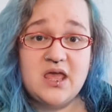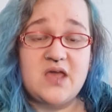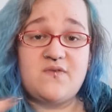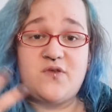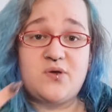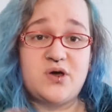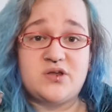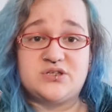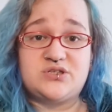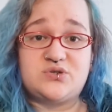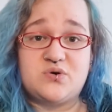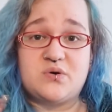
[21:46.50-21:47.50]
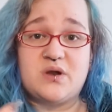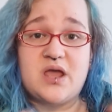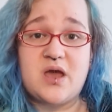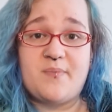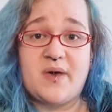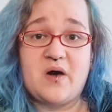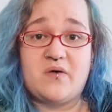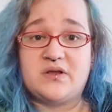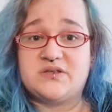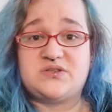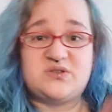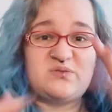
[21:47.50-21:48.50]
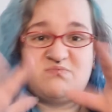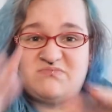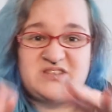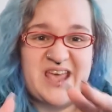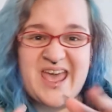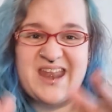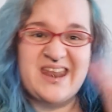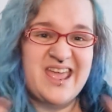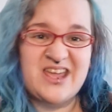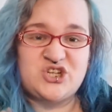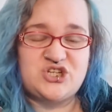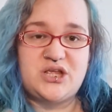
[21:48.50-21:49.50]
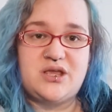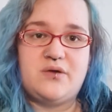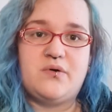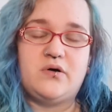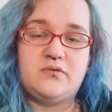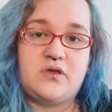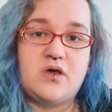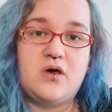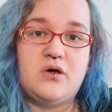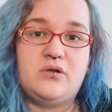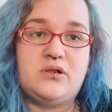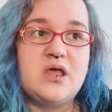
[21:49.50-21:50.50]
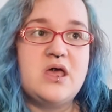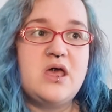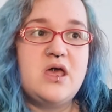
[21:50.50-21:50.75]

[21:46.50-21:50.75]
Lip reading: if you heard a story about a 10-ish year old girl